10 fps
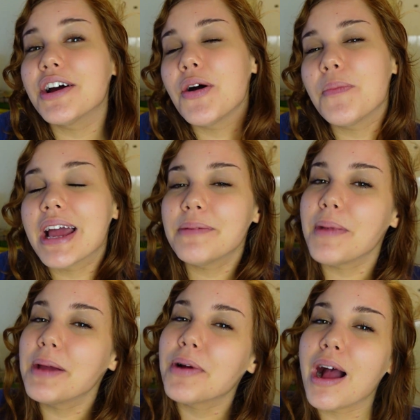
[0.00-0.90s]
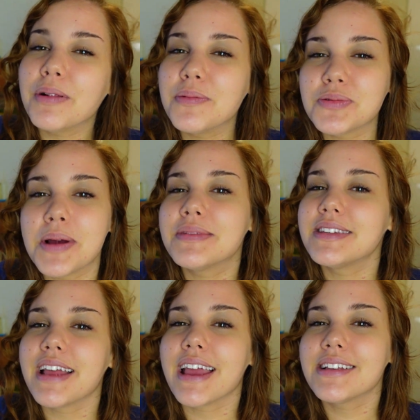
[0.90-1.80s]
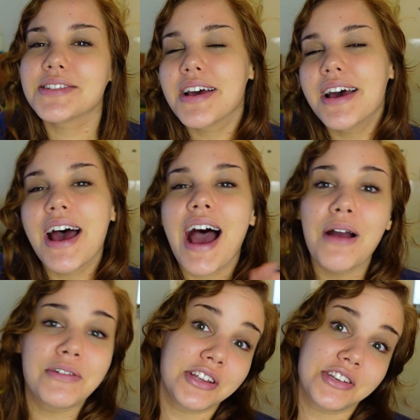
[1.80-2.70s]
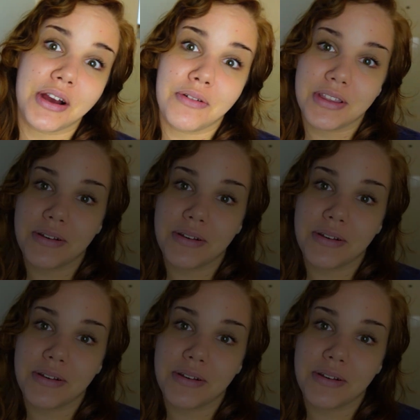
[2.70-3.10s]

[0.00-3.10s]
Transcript: my problems, my mistakes, I want to share with